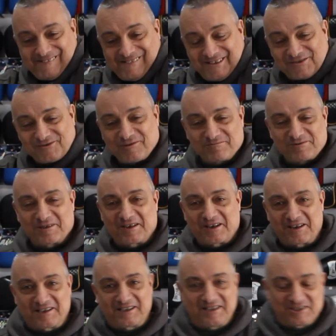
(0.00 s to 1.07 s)
It stops you
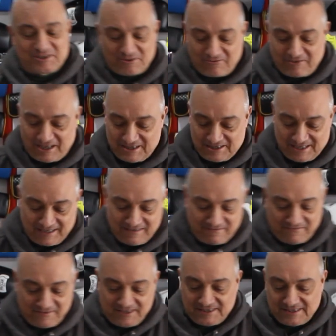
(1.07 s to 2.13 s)
curling it into a tight
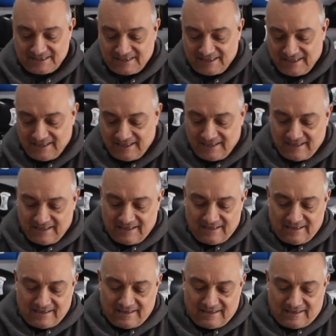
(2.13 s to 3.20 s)
fist,
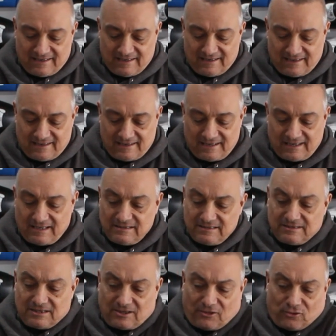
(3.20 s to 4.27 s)

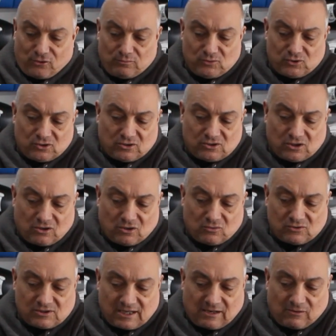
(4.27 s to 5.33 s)
and your thumb sort of
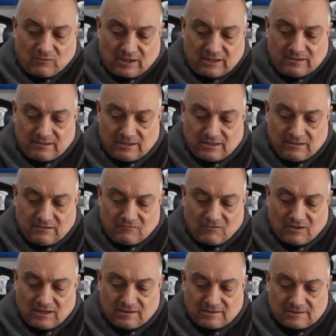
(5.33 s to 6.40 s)
goes that way, right?